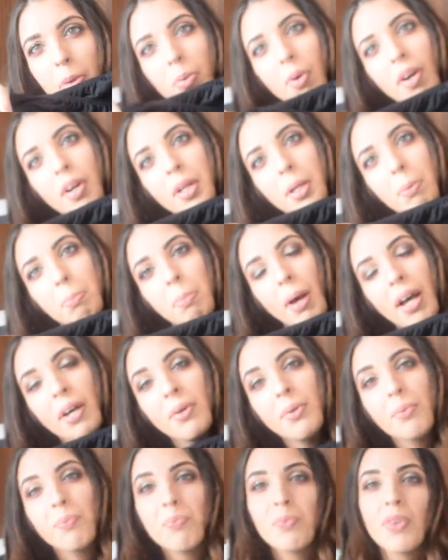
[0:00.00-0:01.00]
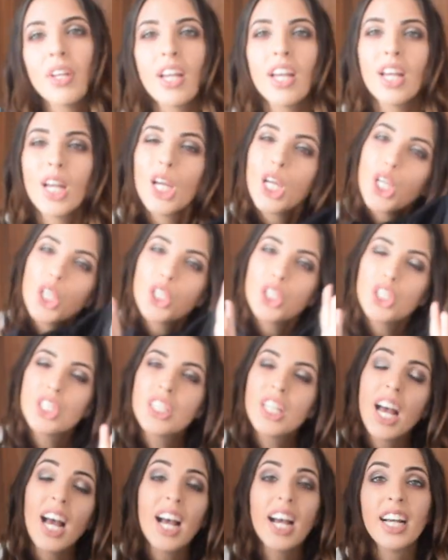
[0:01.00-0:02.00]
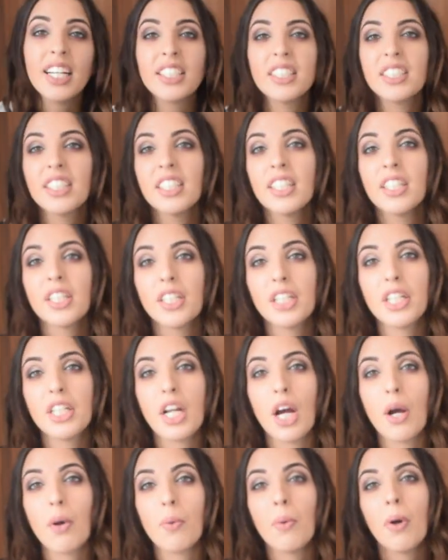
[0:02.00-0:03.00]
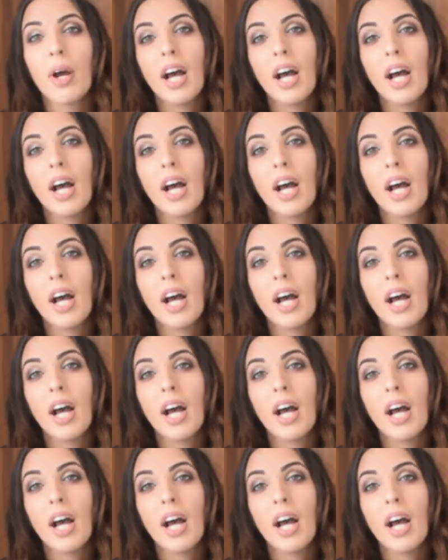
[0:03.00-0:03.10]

wearing a belt, just to add, you know,